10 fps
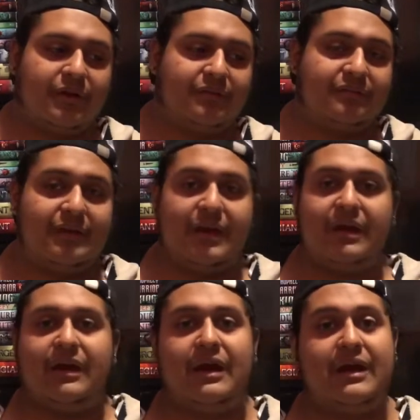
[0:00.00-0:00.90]
and
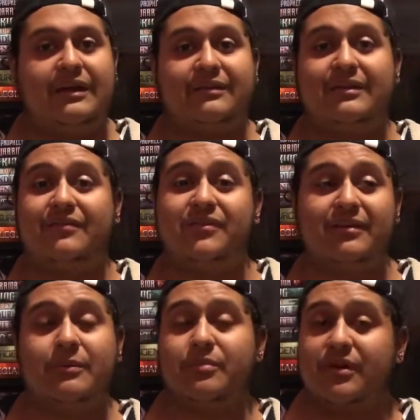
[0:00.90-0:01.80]
say, I guess I have to
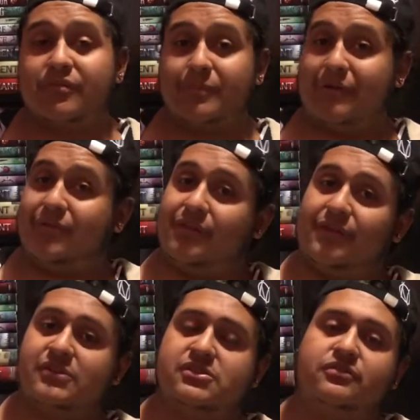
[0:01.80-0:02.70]
take a break from
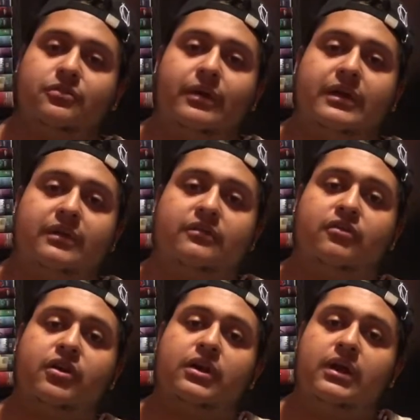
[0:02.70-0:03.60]
everything just so I can
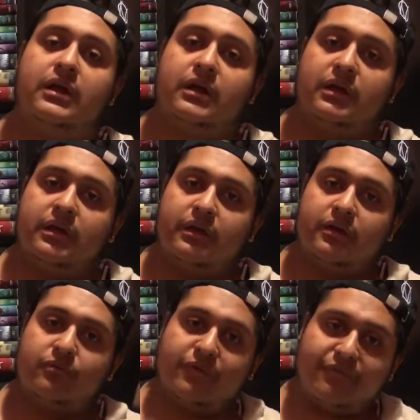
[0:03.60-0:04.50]
start
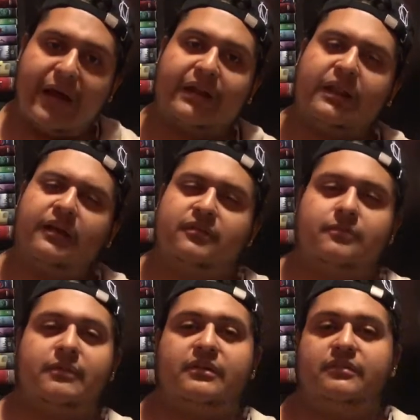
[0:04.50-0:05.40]

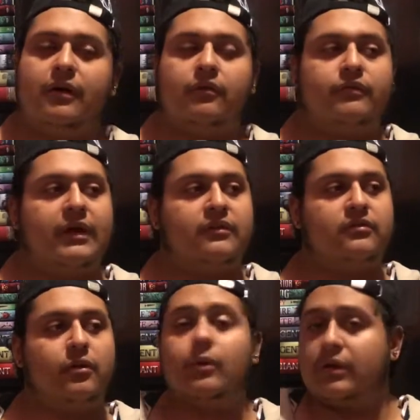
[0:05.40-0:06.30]
revitalizing myself. And
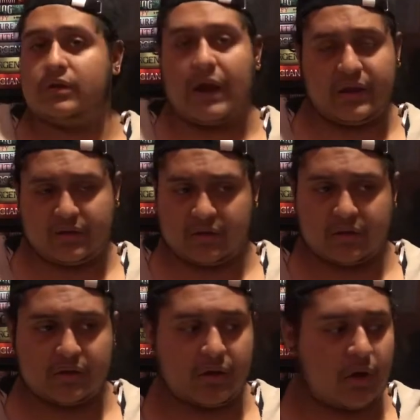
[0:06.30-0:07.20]
so I
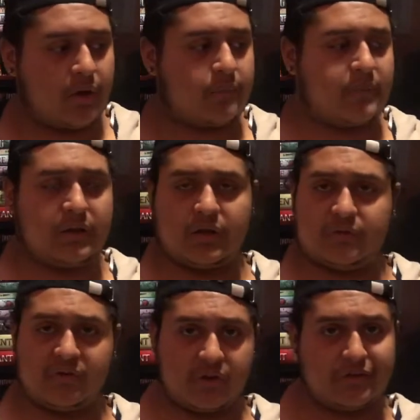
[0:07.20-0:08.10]
did. A lot
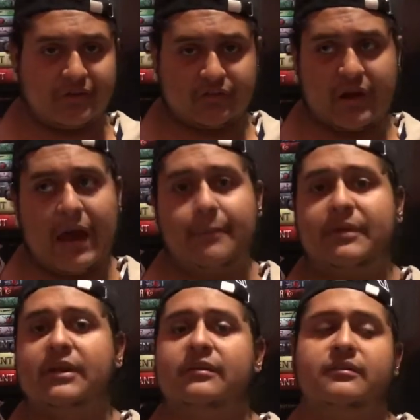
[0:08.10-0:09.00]
of good things are
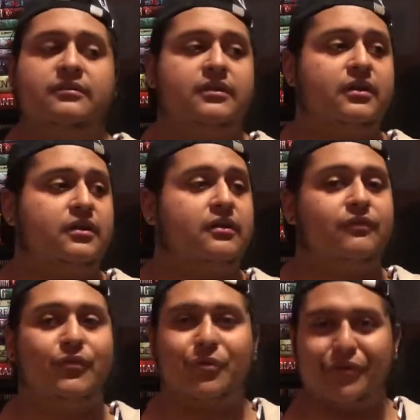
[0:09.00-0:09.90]
happening this year.
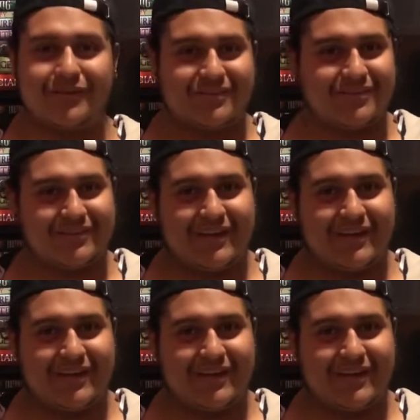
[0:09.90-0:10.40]
Of course,